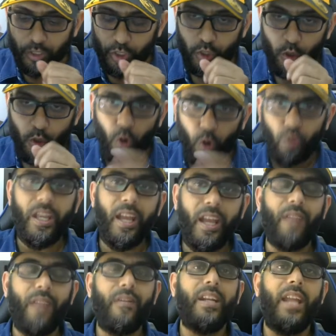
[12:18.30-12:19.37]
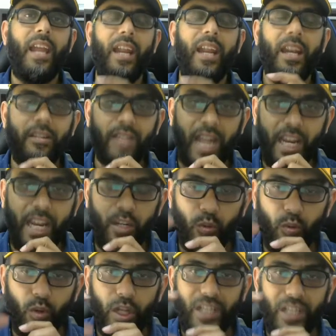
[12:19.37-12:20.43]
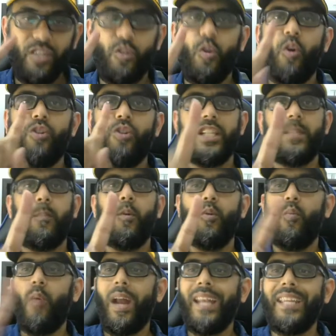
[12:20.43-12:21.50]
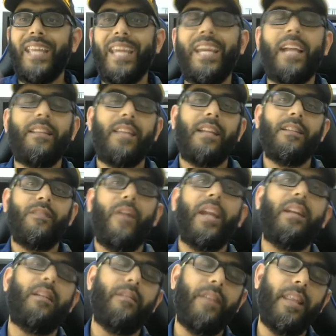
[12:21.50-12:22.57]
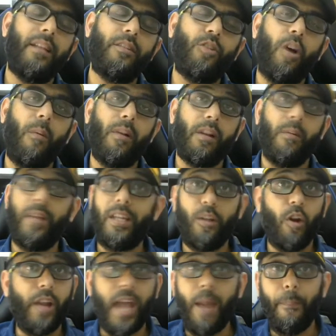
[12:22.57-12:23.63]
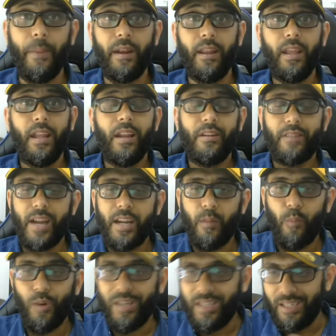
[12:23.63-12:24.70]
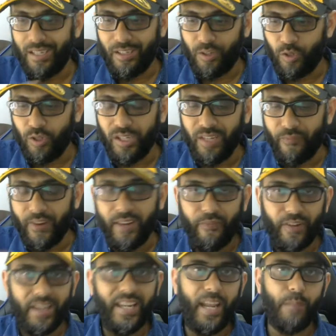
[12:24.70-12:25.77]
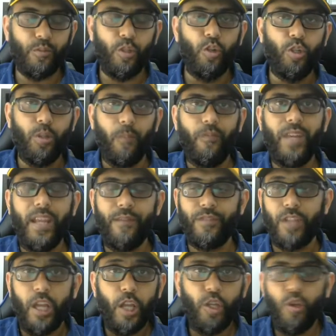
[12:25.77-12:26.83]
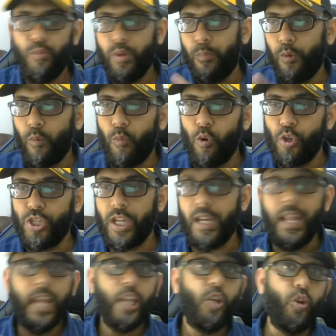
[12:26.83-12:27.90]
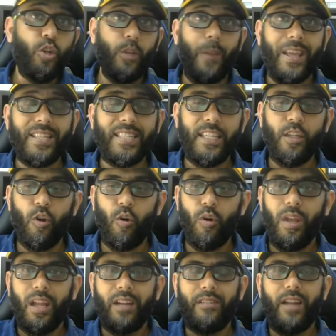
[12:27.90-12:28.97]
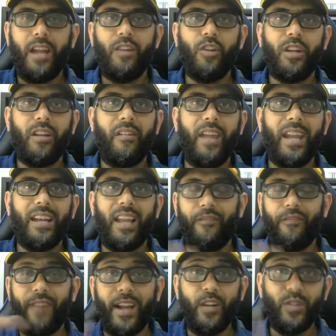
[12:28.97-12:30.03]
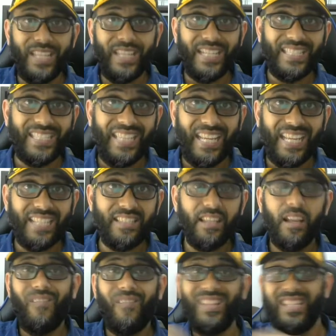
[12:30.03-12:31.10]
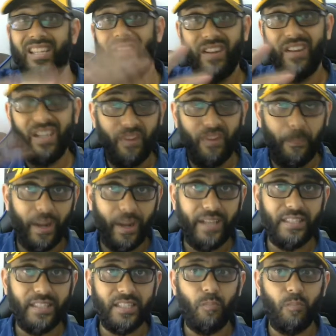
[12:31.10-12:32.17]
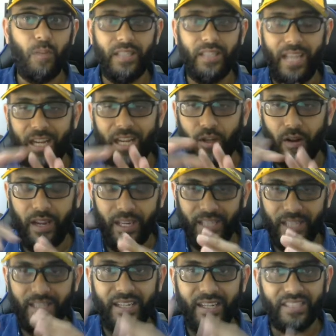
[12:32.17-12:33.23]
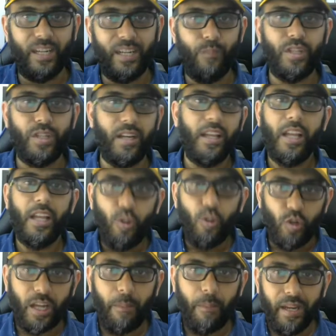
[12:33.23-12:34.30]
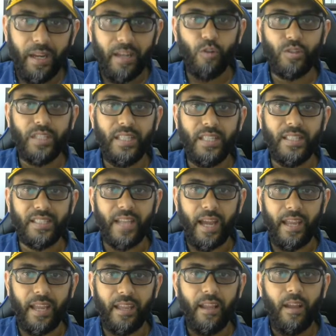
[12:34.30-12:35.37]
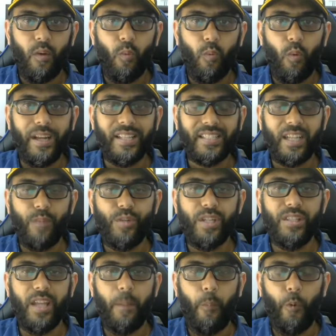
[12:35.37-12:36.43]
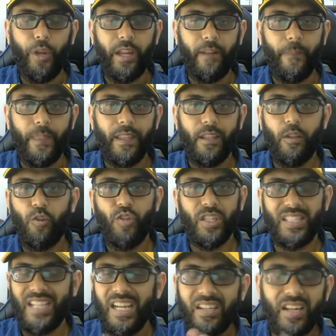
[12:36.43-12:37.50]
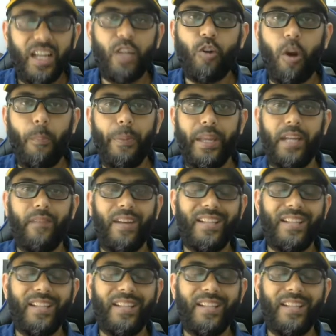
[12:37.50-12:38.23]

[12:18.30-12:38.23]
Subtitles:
Go there every day. Don't just put one gig and then wait whether the job will come. It will not happen. Try to put different names: YouTube Weaves, YouTube Promotion, YouTube SEO. Try to create like 5 to 6 gigs with different prices. But in the description, you come in, you see this guy, what description they are putting. Just literally copy it.